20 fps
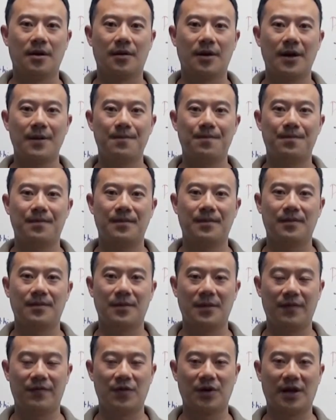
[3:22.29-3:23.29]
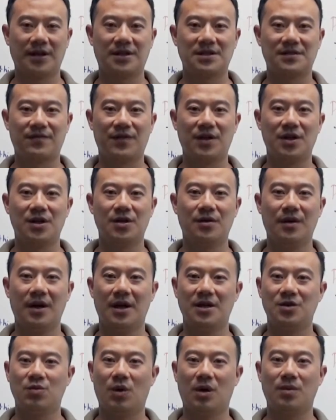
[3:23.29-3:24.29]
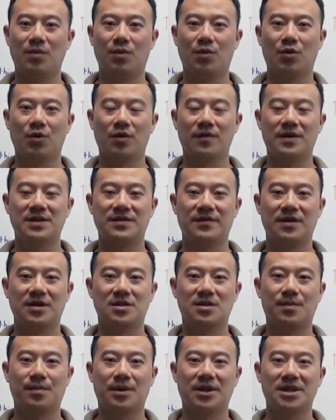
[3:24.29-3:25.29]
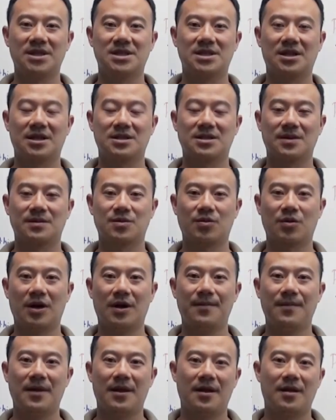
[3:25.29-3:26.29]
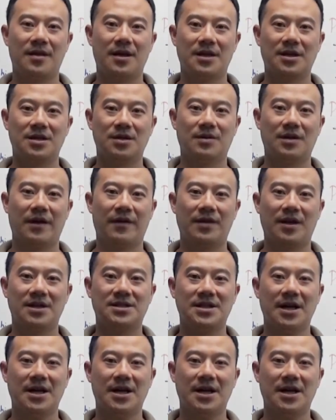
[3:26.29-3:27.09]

right? If you like this video and you want more of these videos, please click subscribe. Thank you and have a nice